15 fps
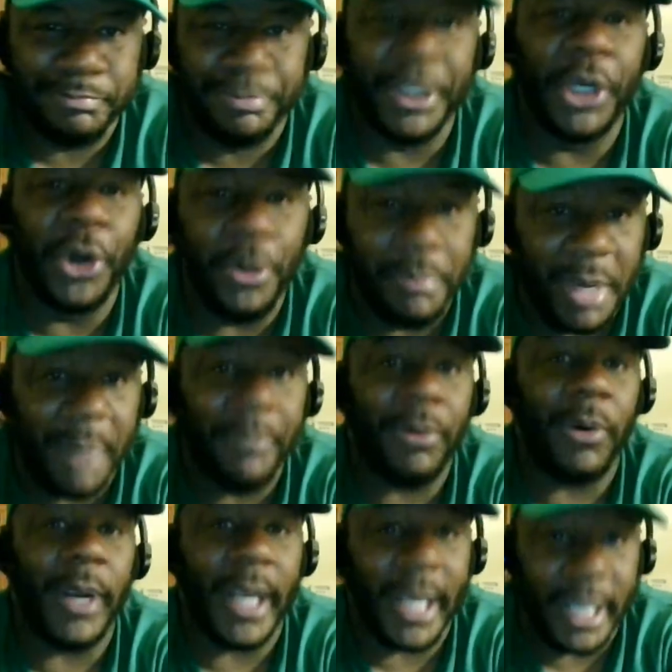build my
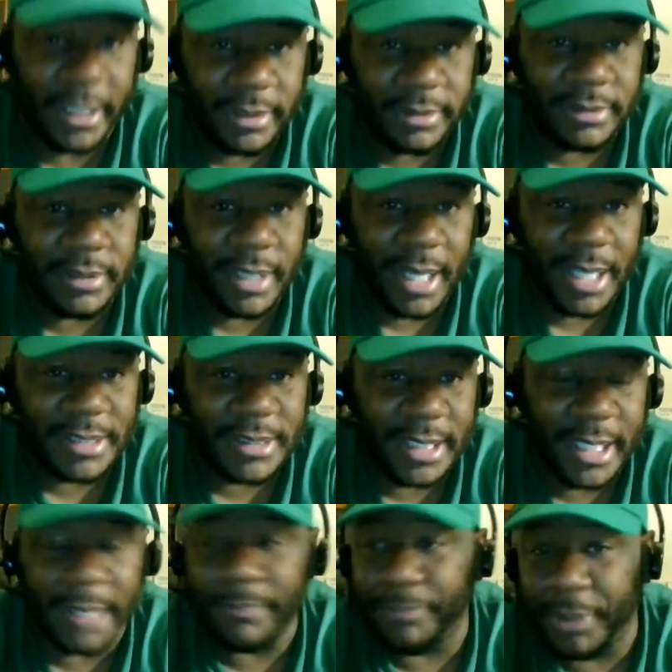brand. I
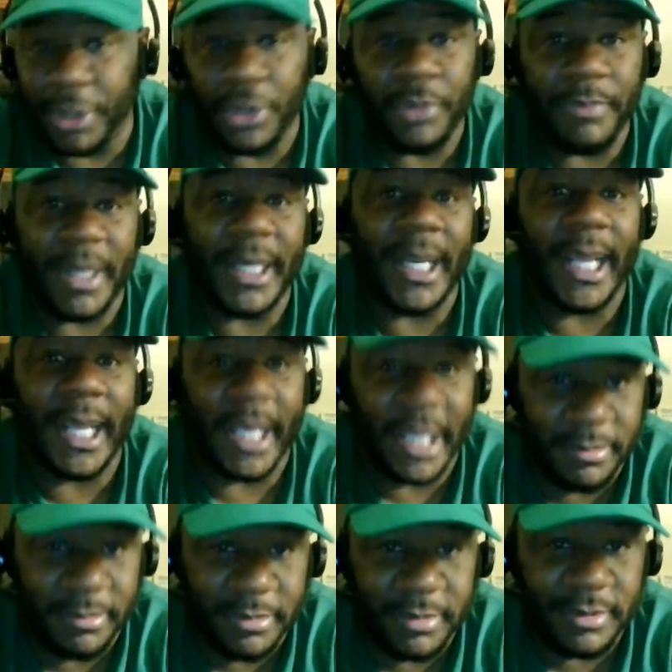say build my name,
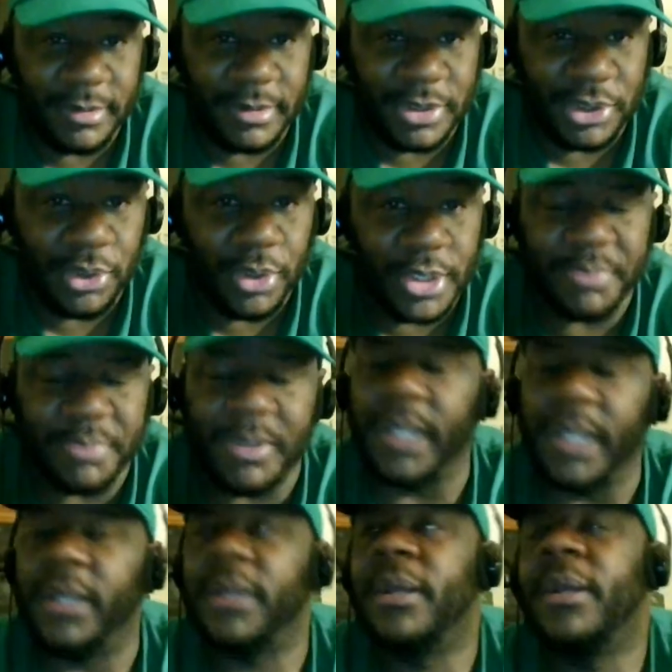so to
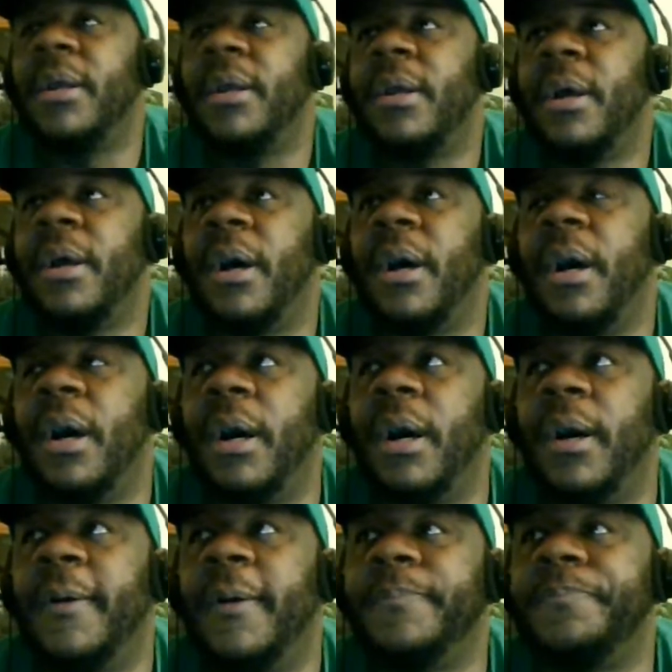speak.
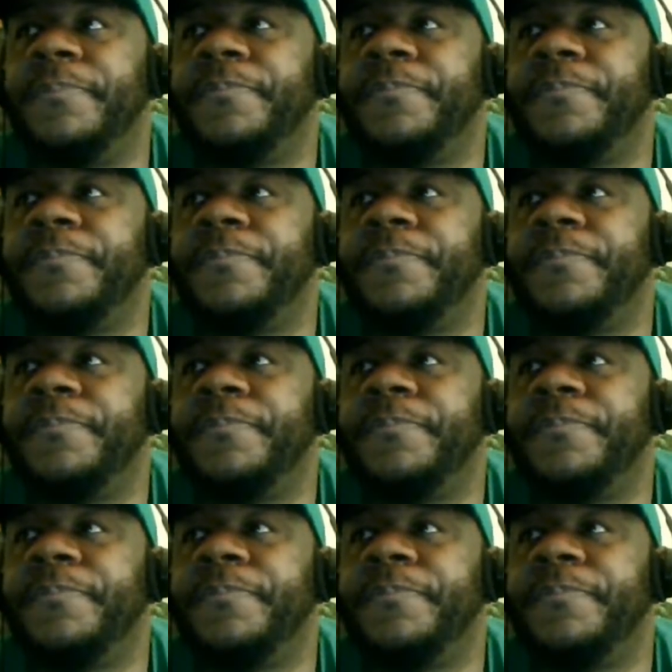Um,